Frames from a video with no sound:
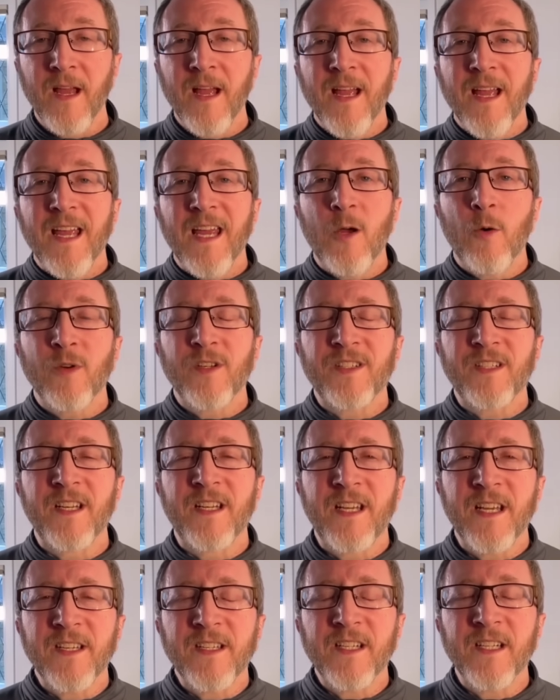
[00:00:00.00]
it was
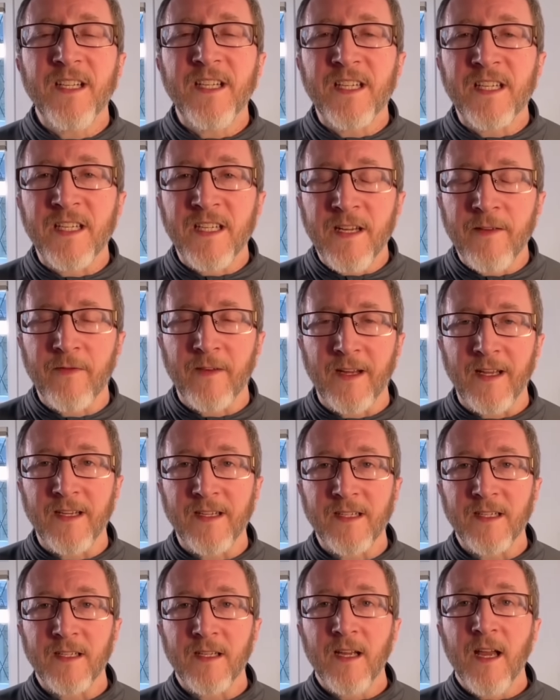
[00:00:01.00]
statistically significant
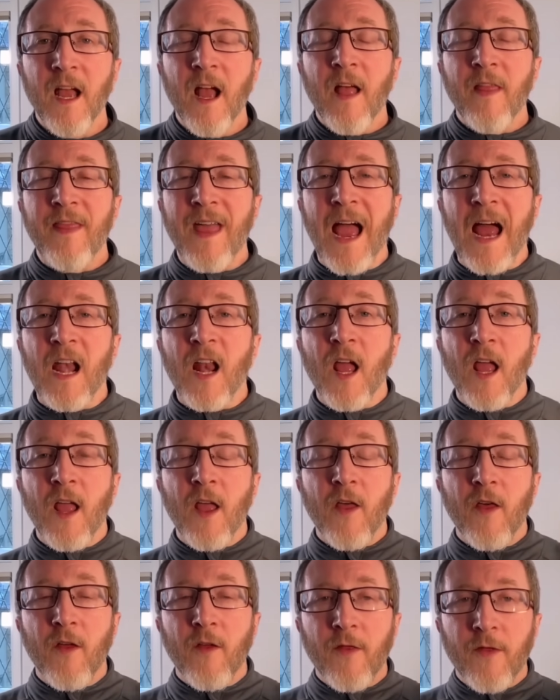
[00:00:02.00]
that
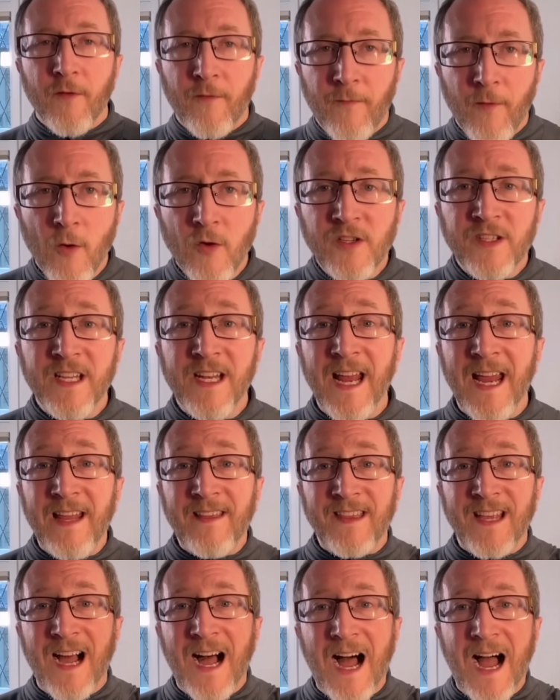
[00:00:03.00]
the folks that ate
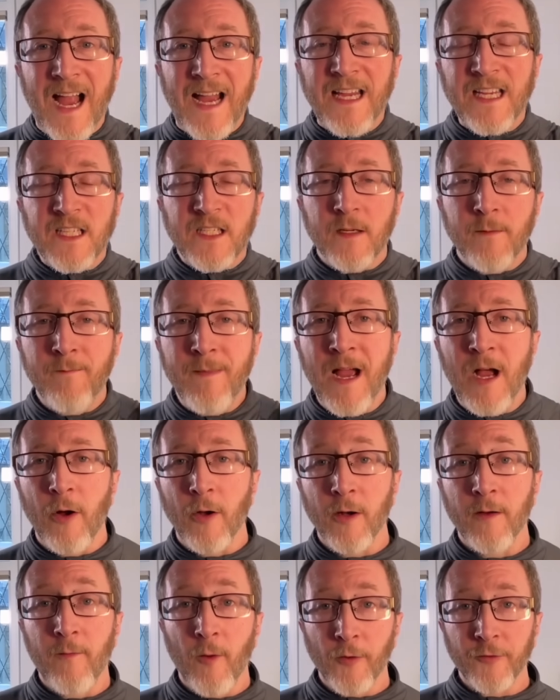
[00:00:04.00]
the highest amount
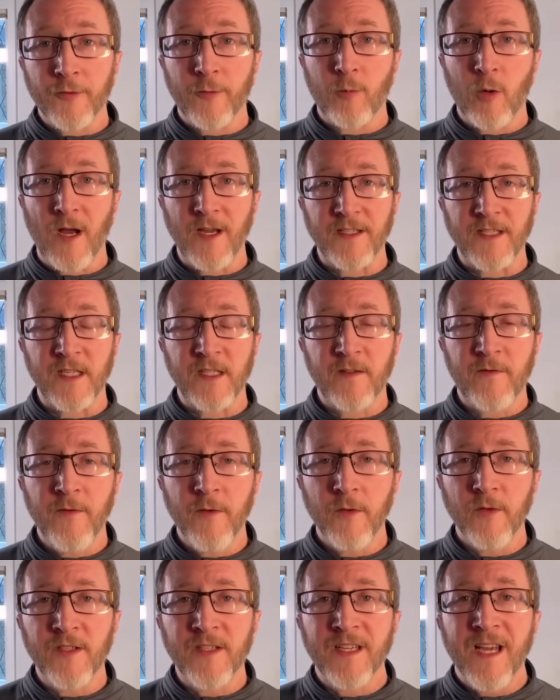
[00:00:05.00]
of ultra-processed
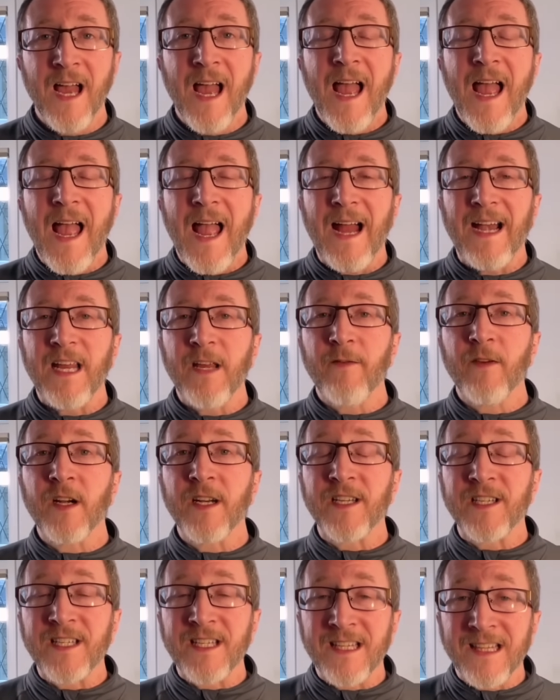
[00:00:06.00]
foods had a very
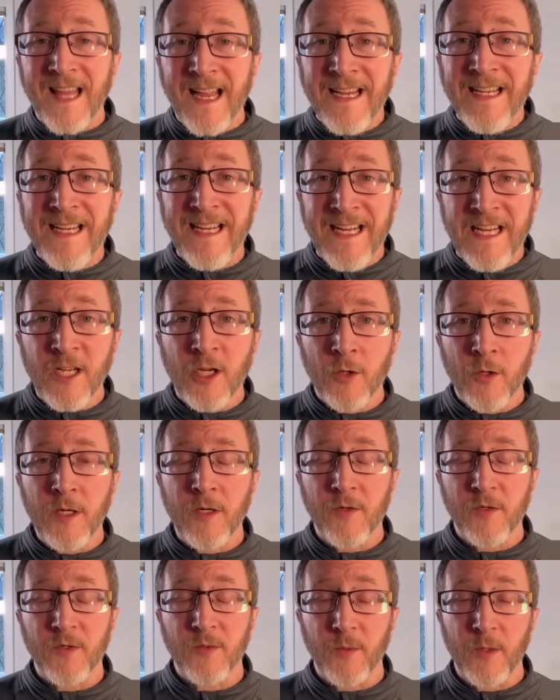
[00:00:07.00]
slight
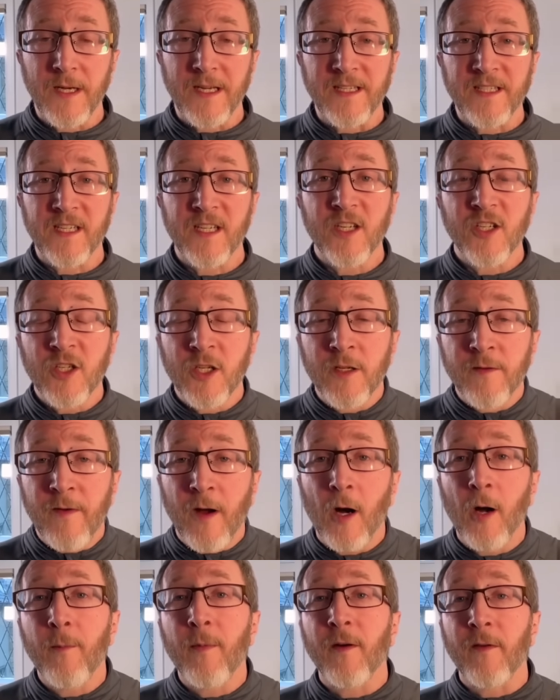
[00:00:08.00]
increased risk to
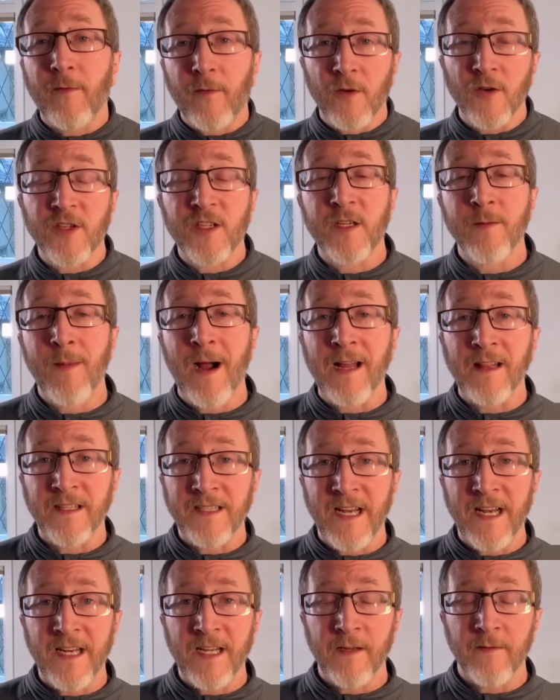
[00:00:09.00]
develop a first
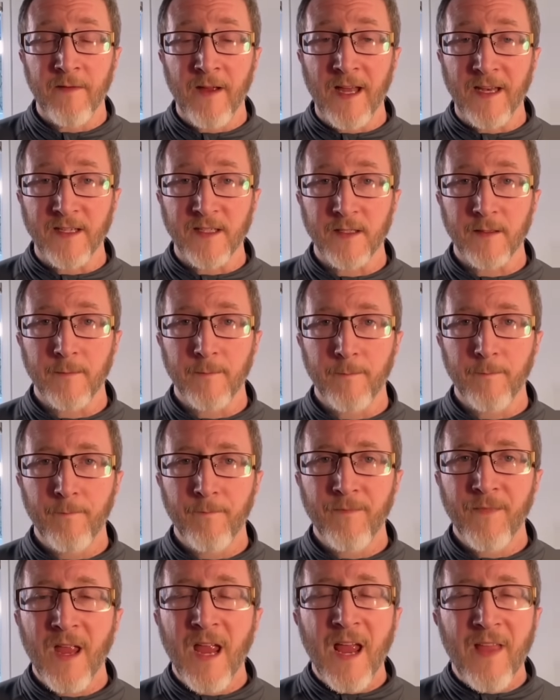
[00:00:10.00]
demyelinating event.
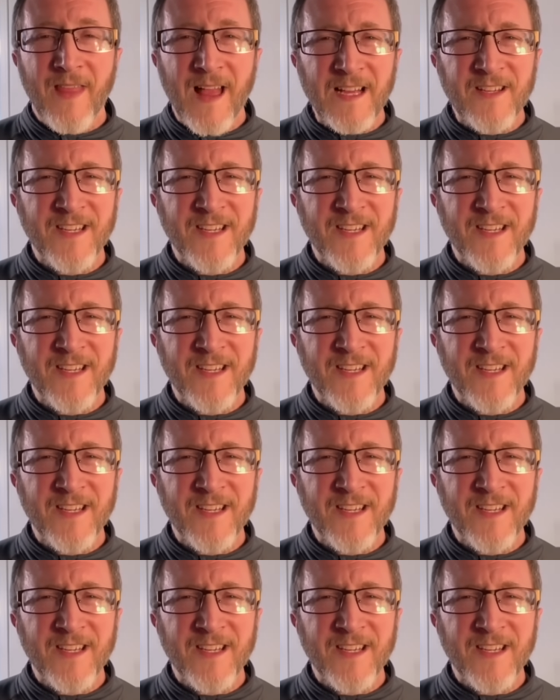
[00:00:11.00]
That's